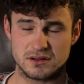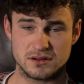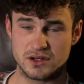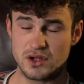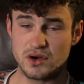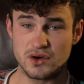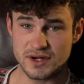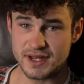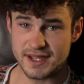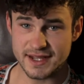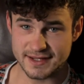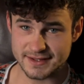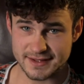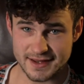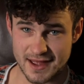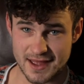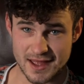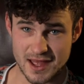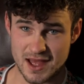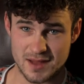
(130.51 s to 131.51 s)
"No need,
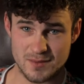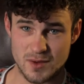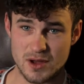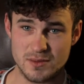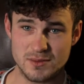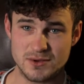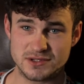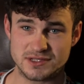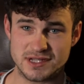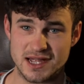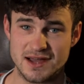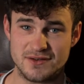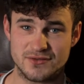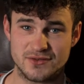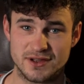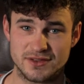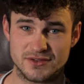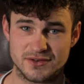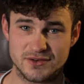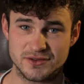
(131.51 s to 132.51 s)
I'm almost
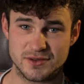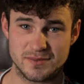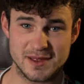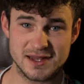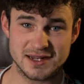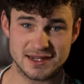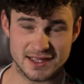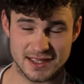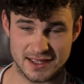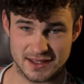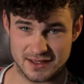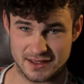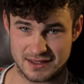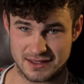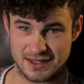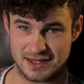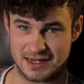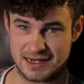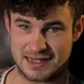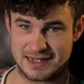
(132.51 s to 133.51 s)
halfway through the milking,"
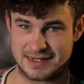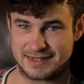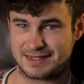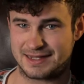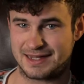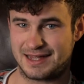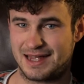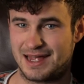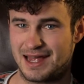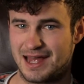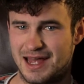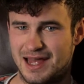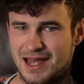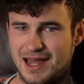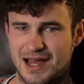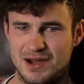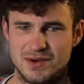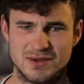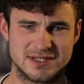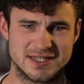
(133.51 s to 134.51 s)
he lied.
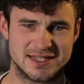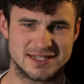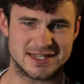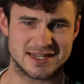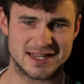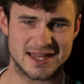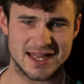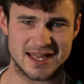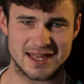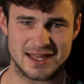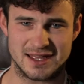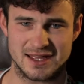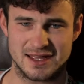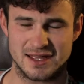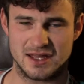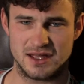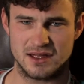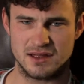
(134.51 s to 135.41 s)
"How is he today?"